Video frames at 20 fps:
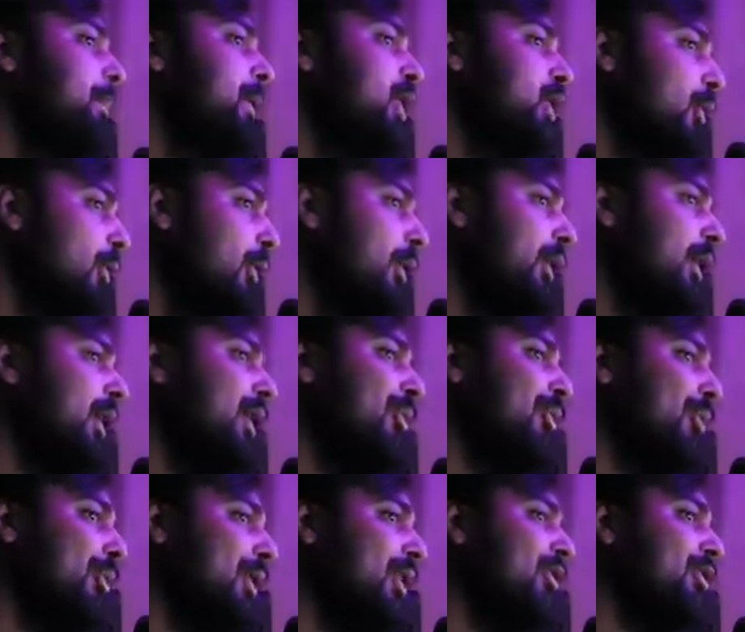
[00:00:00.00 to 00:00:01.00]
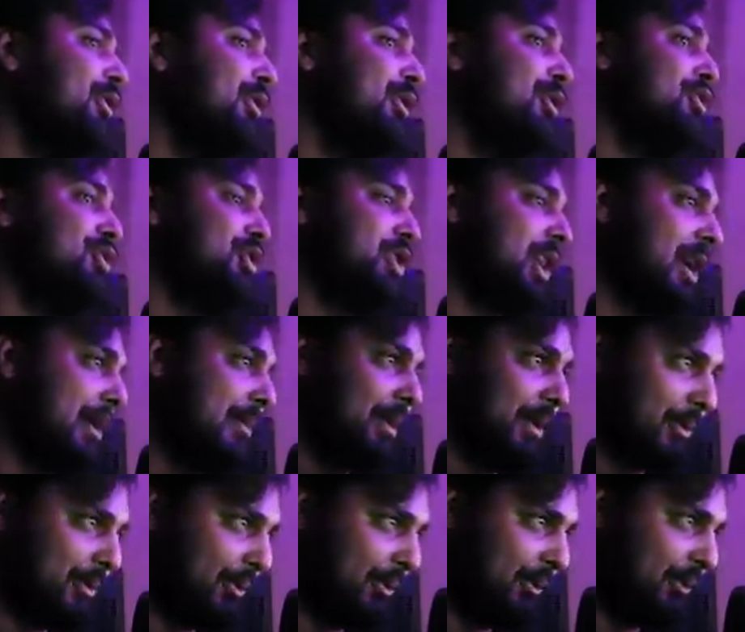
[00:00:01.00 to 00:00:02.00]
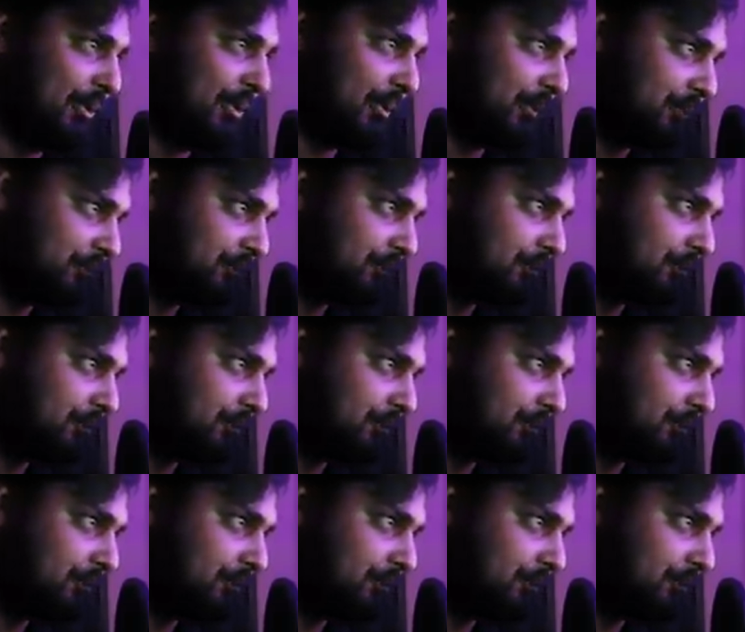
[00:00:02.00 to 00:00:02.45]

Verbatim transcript: purity research chemicals.